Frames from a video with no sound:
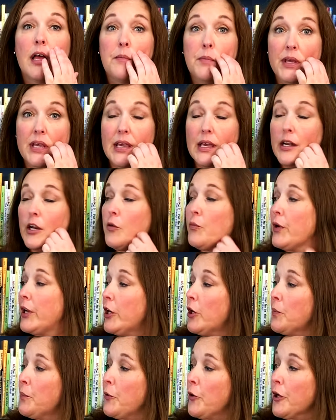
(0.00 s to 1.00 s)
a beginner
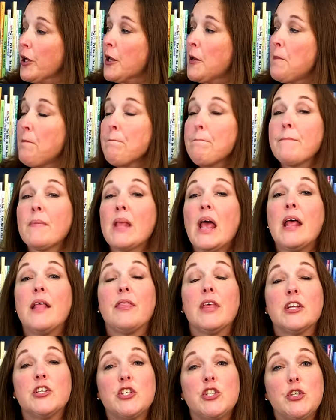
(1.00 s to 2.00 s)
reader book
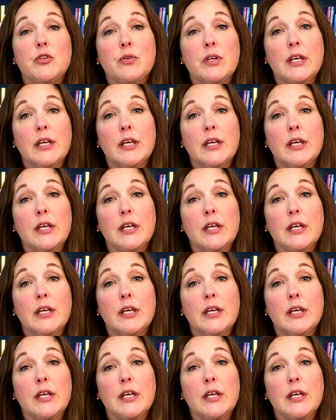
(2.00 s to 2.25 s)
that you